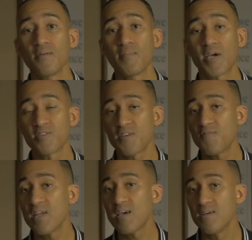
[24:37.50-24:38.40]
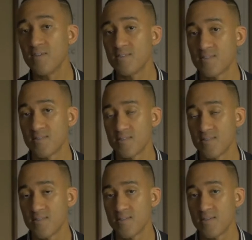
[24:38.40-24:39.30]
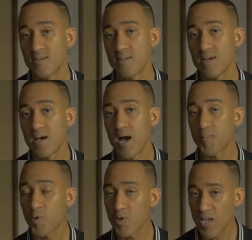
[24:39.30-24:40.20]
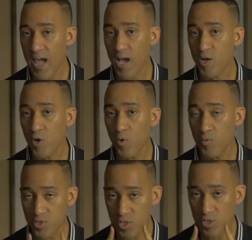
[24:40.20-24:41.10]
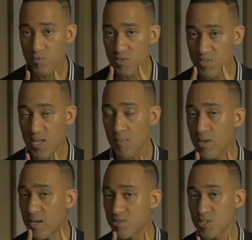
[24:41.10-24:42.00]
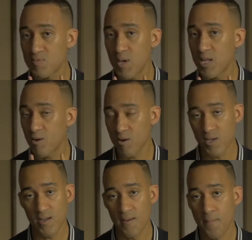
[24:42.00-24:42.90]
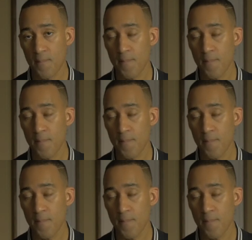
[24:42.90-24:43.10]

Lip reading: Because if it is, I'm going to echo to you the statement I just made earlier.